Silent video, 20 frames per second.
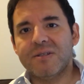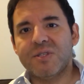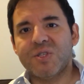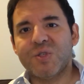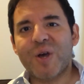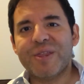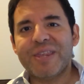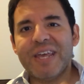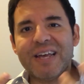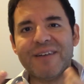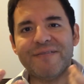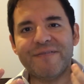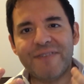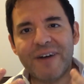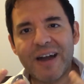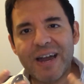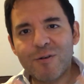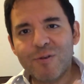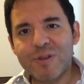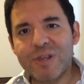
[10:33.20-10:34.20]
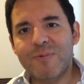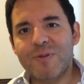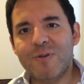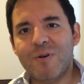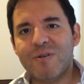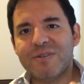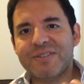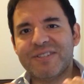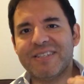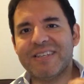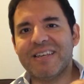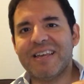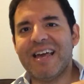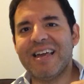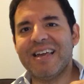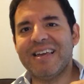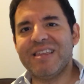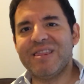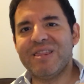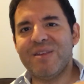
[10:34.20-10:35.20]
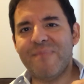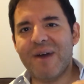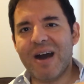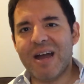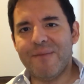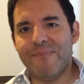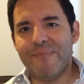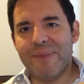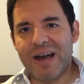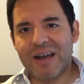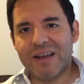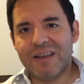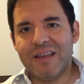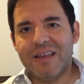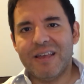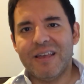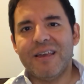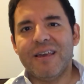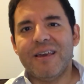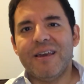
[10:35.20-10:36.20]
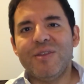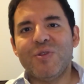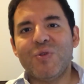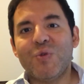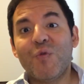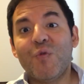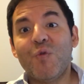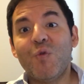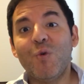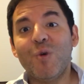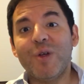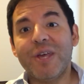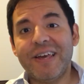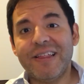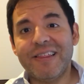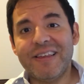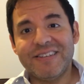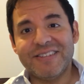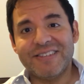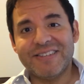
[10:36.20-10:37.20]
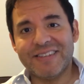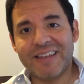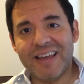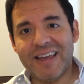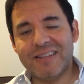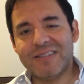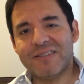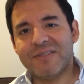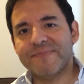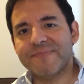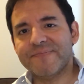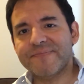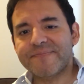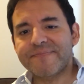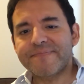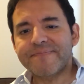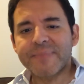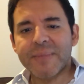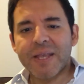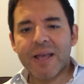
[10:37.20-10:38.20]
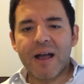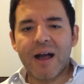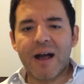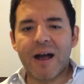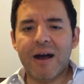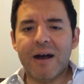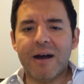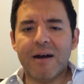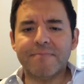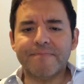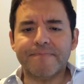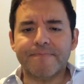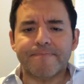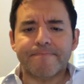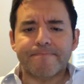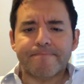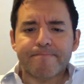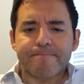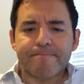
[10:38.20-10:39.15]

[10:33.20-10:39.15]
so they can find all the blocks and get the body back into full healing state. Now